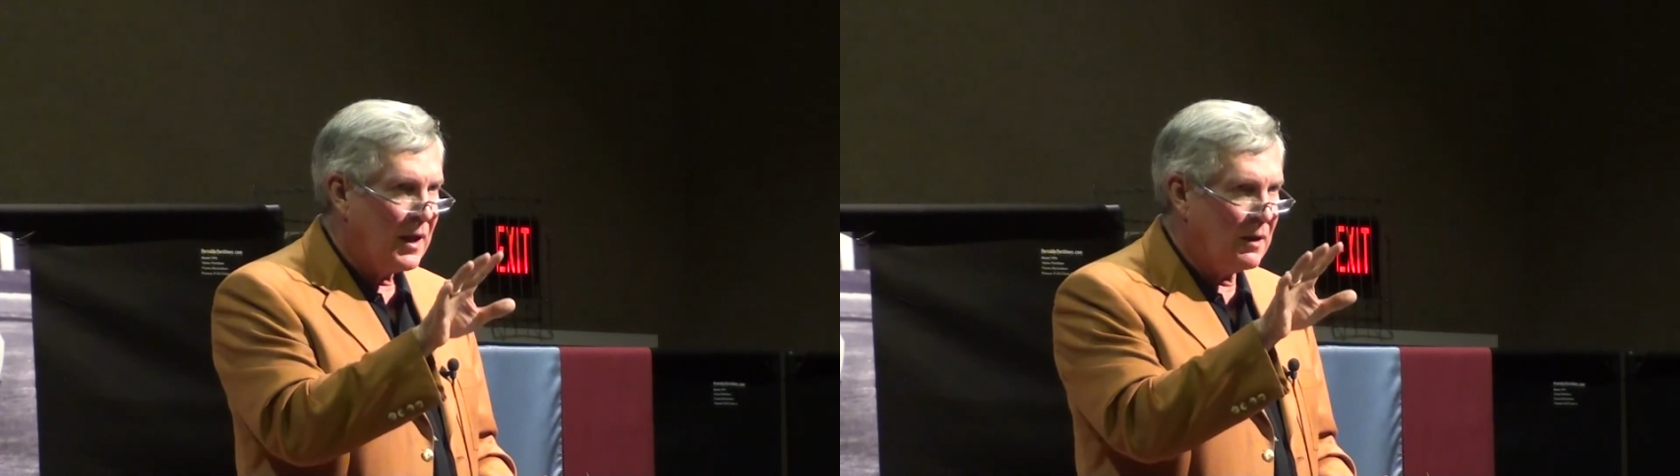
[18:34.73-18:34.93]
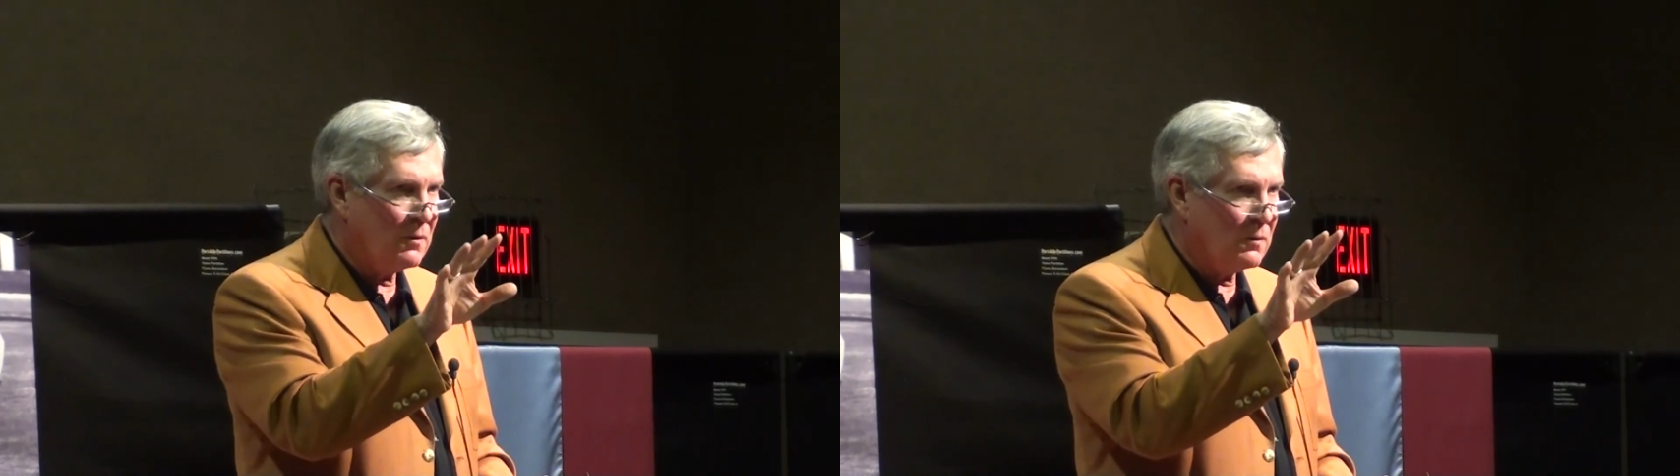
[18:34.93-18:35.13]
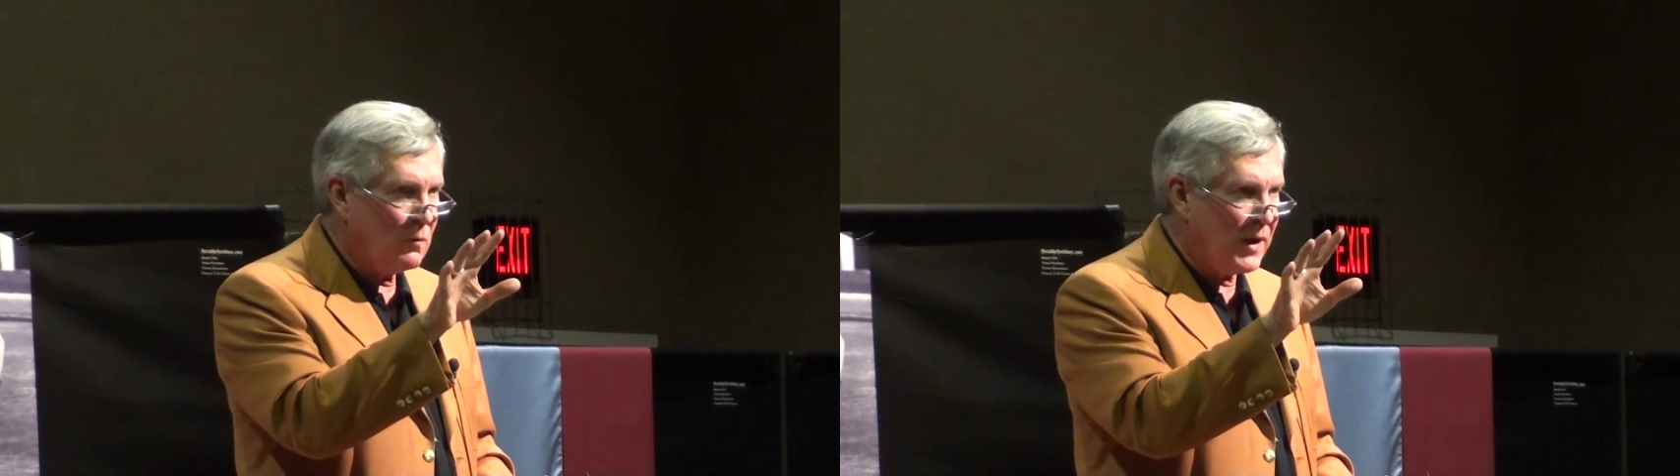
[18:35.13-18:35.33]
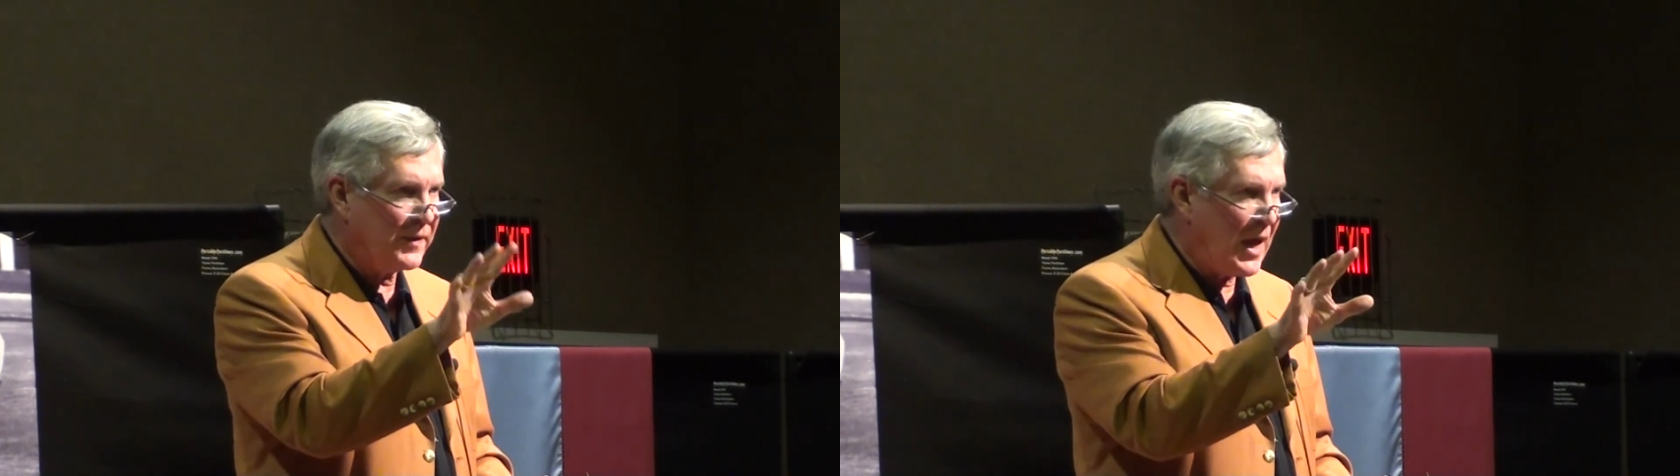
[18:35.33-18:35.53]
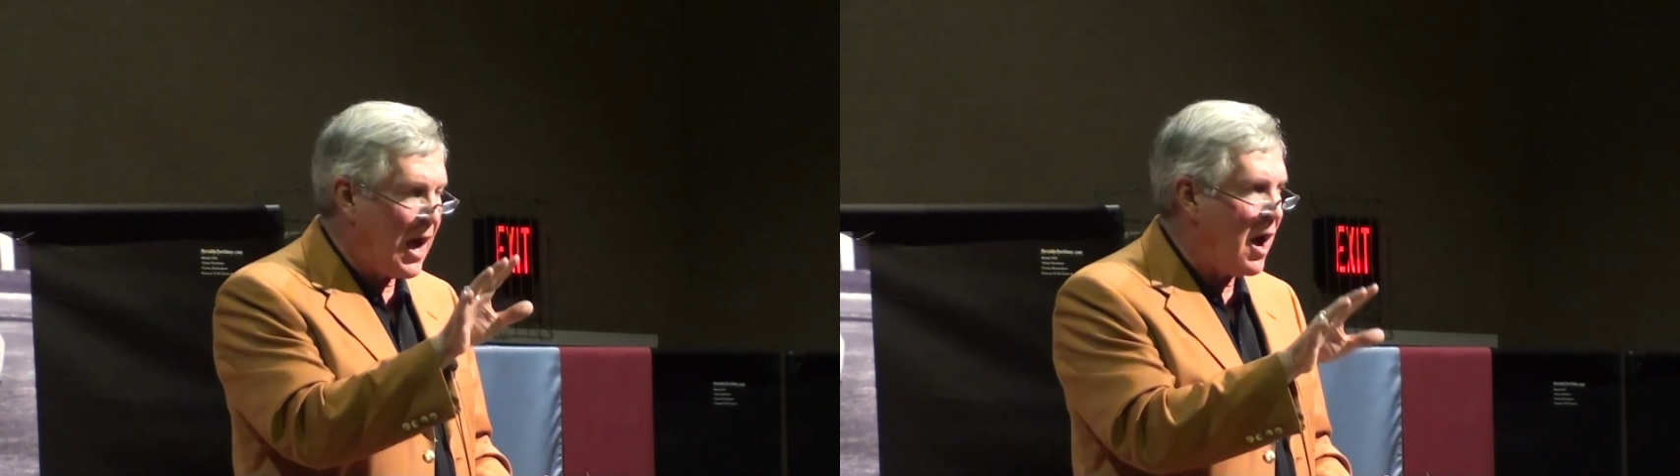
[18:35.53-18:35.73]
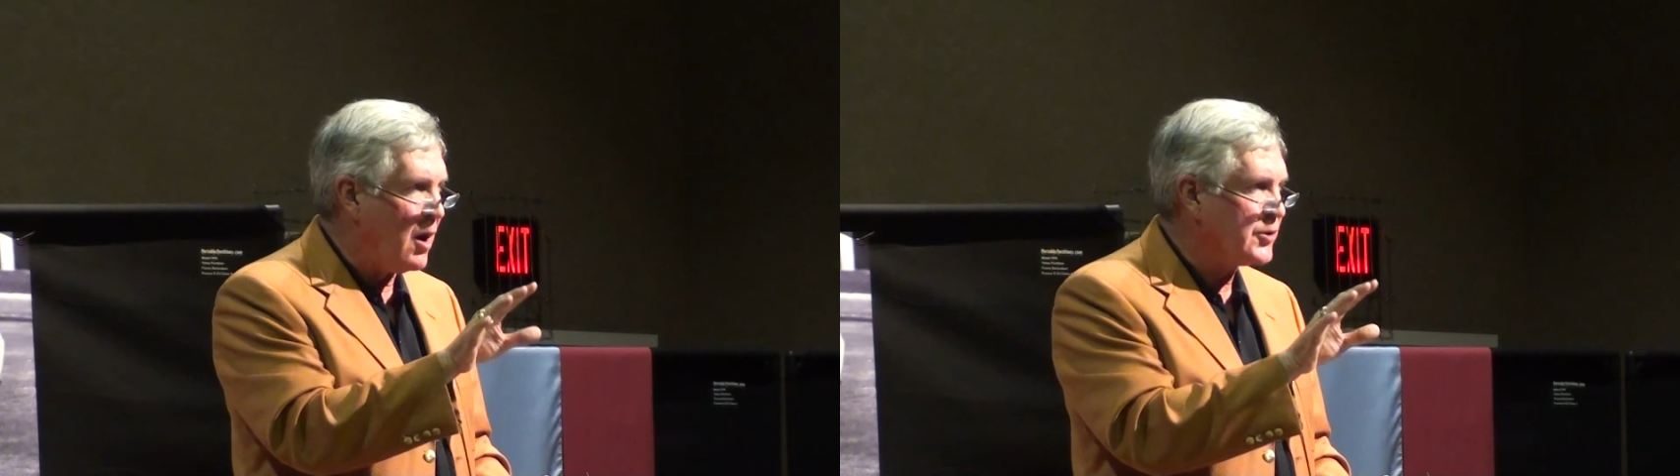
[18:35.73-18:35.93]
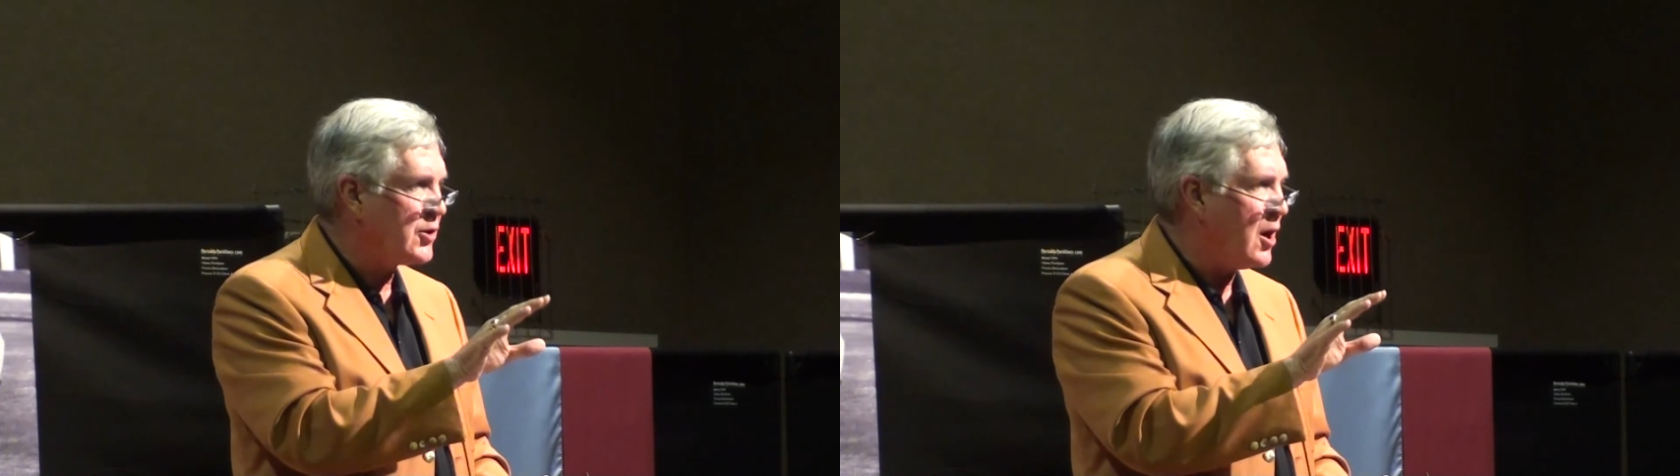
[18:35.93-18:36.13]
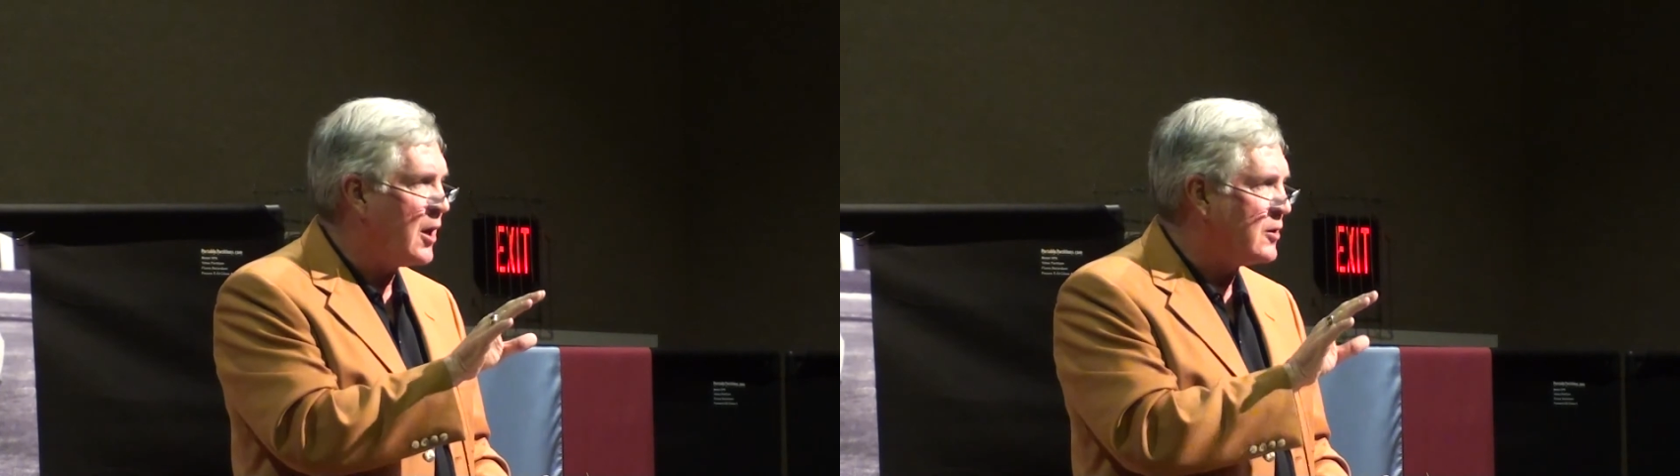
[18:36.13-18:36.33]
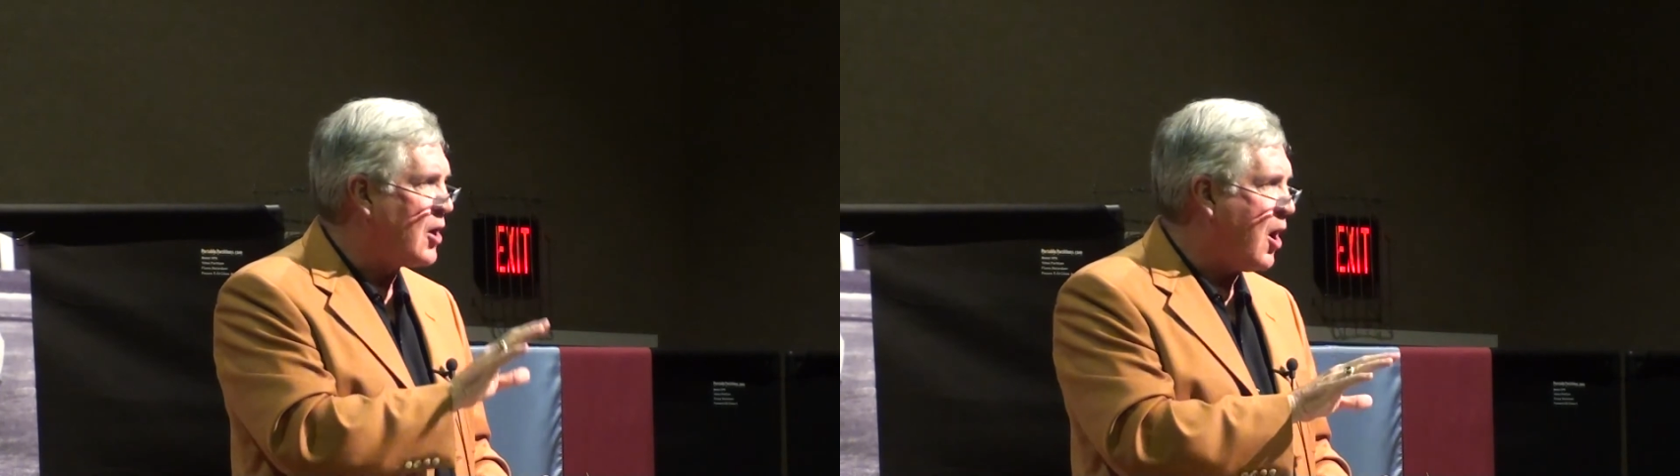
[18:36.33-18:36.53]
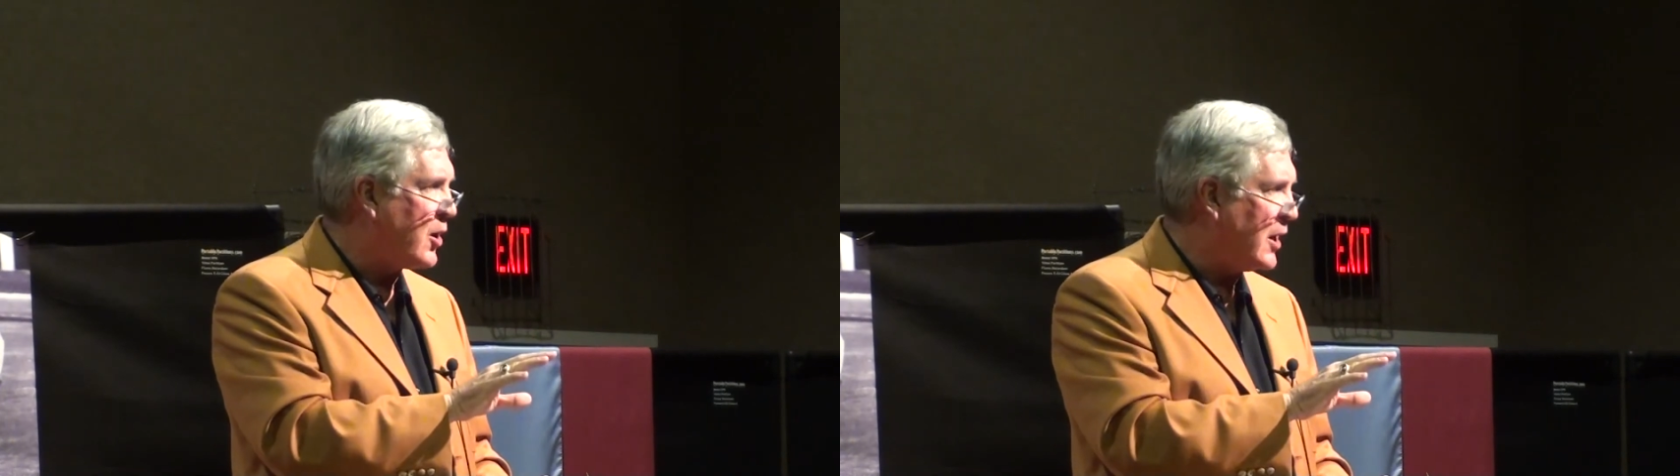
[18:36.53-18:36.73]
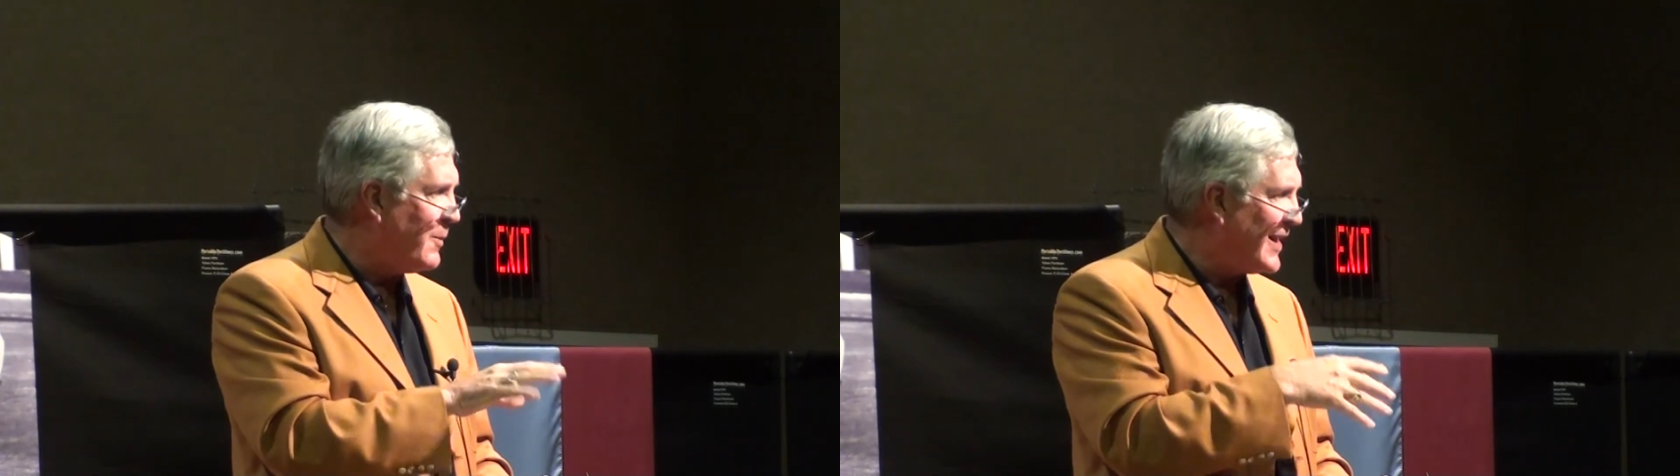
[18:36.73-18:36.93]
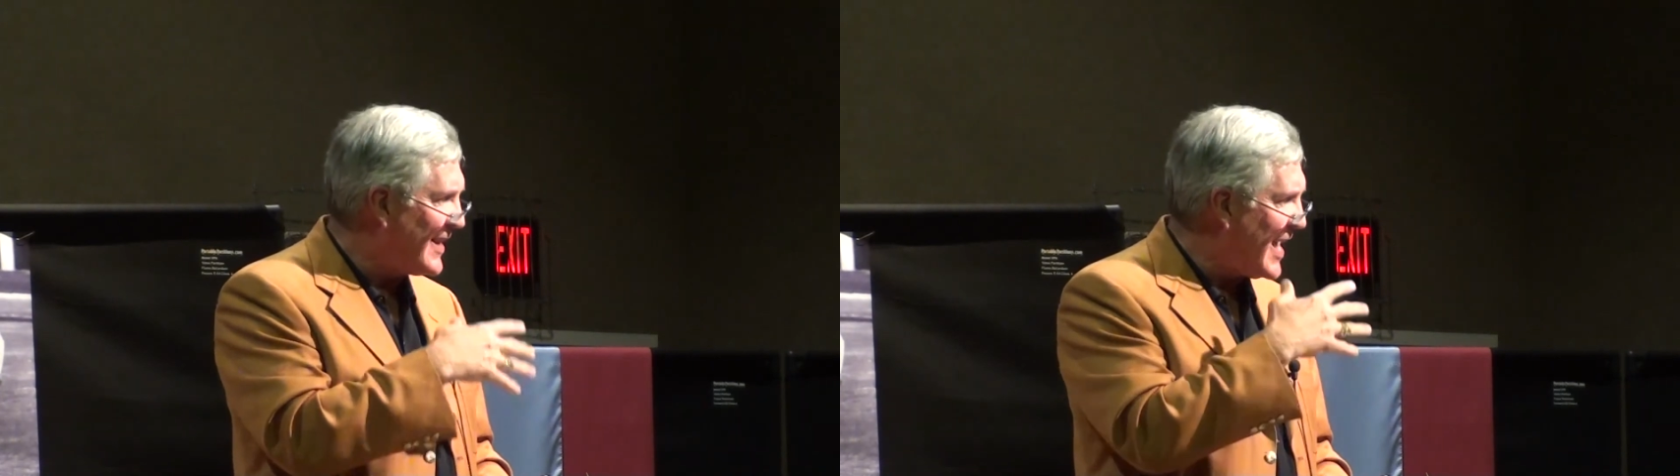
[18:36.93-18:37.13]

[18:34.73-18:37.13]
and what they all started talking about,